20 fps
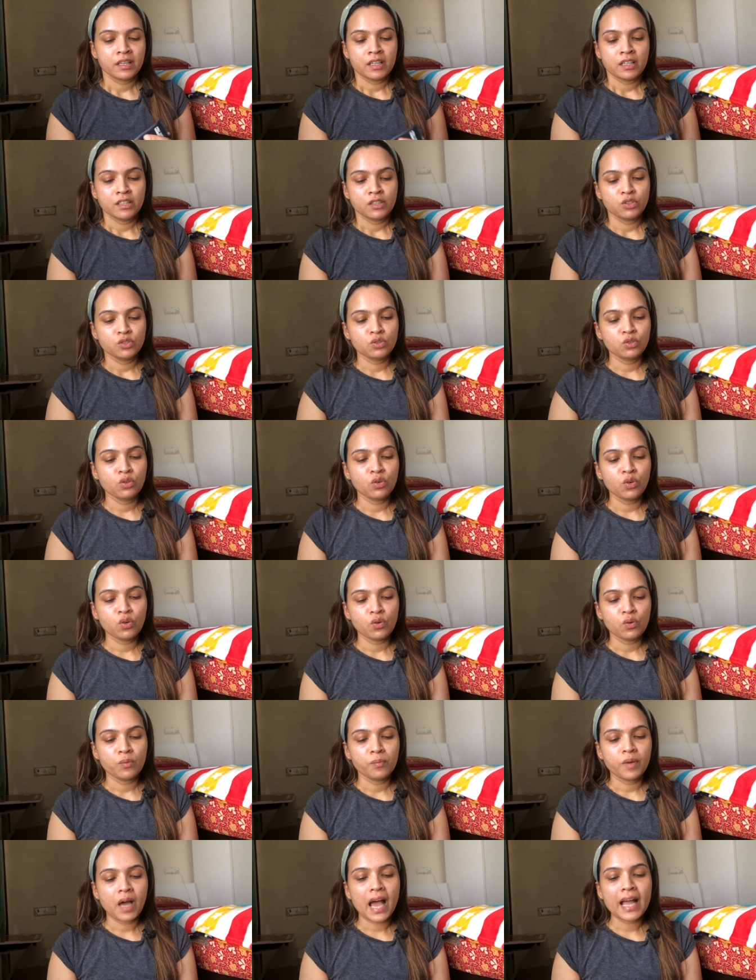So
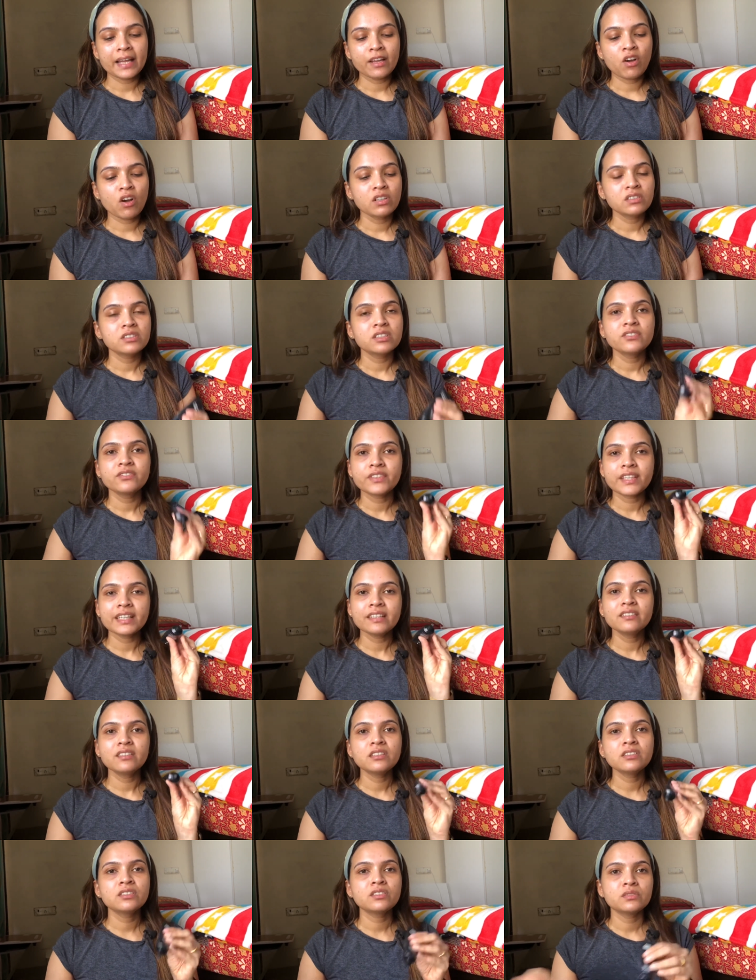I concentrate
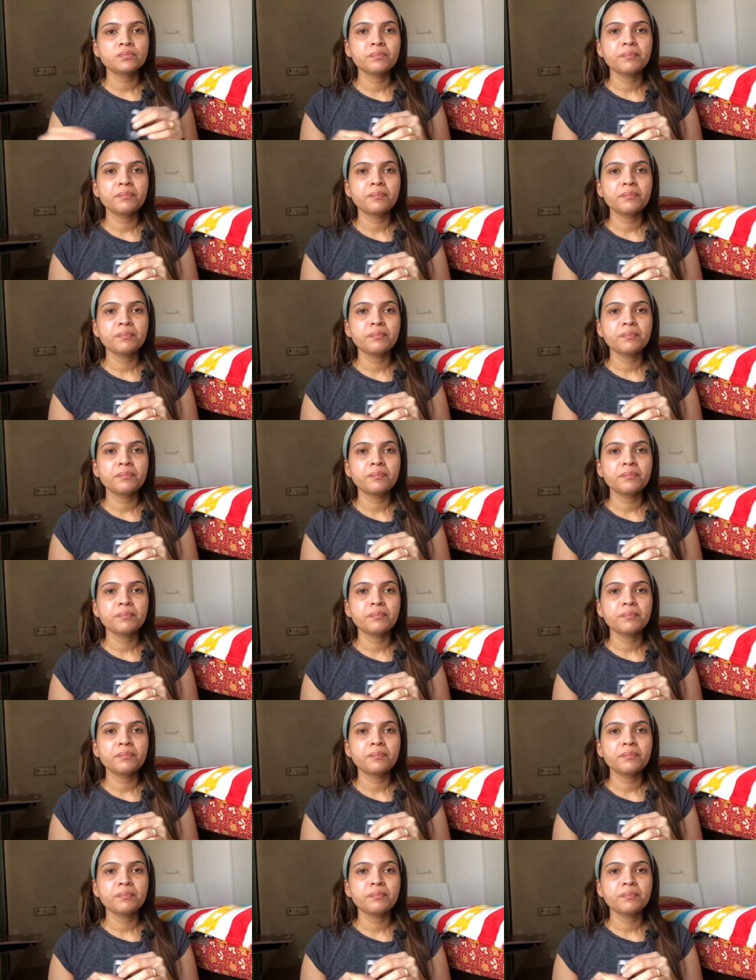this